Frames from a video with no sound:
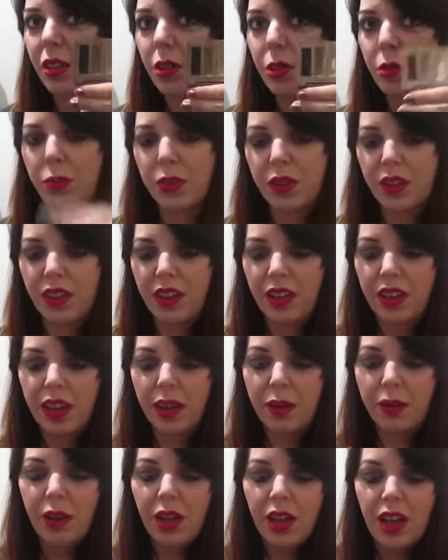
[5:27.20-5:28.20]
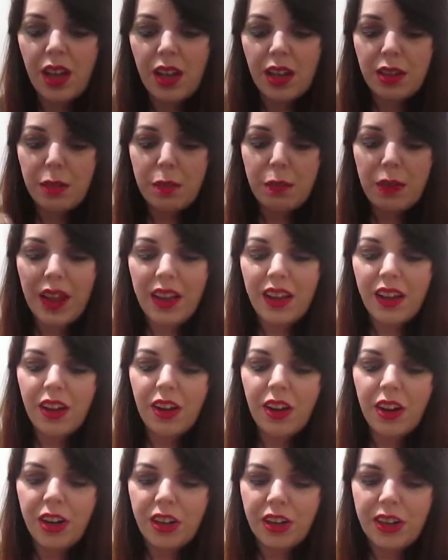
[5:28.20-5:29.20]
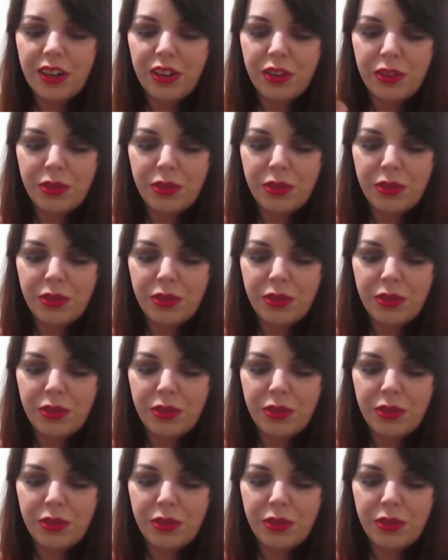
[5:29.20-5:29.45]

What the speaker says: love with it. Now, the black I hardly